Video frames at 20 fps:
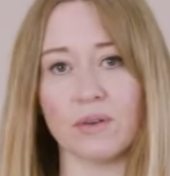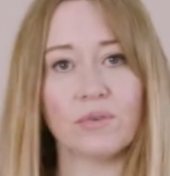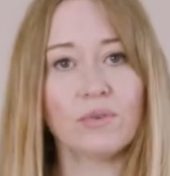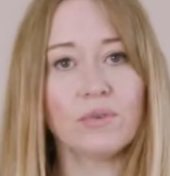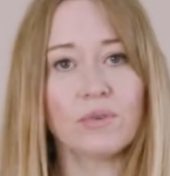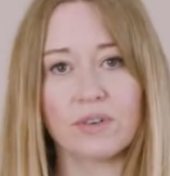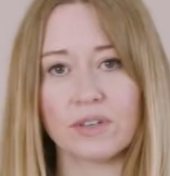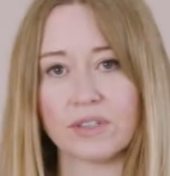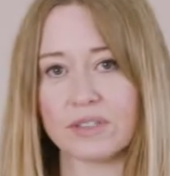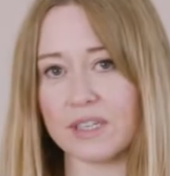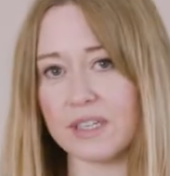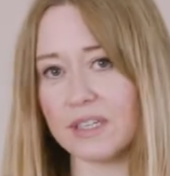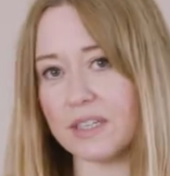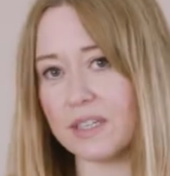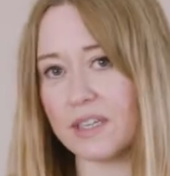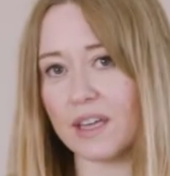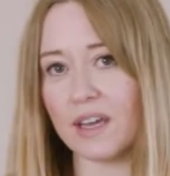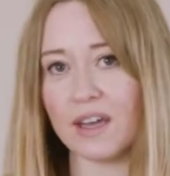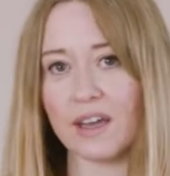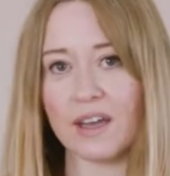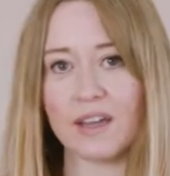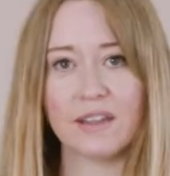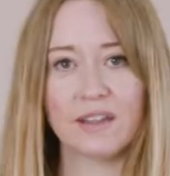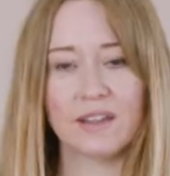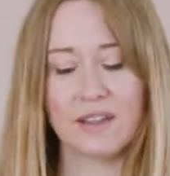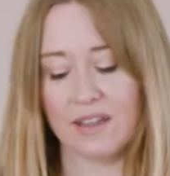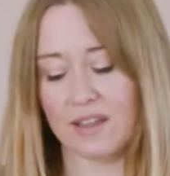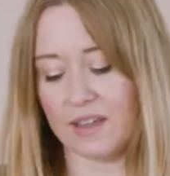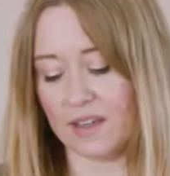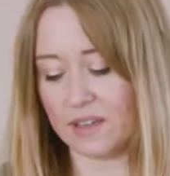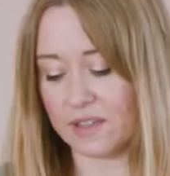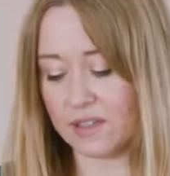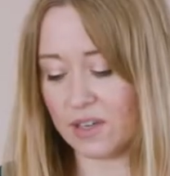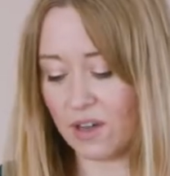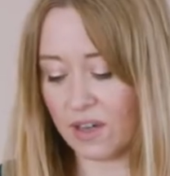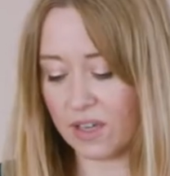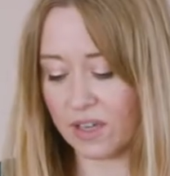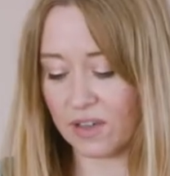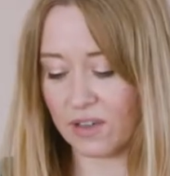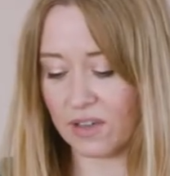all across India, in
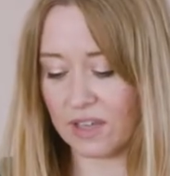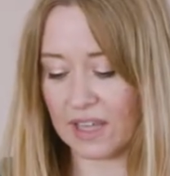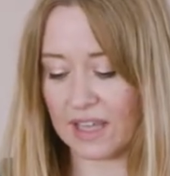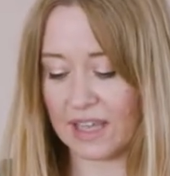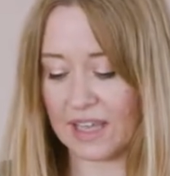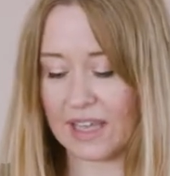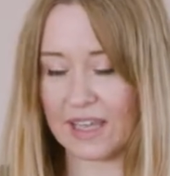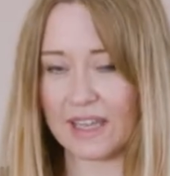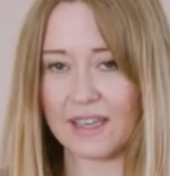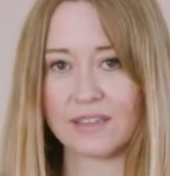Thai cooking.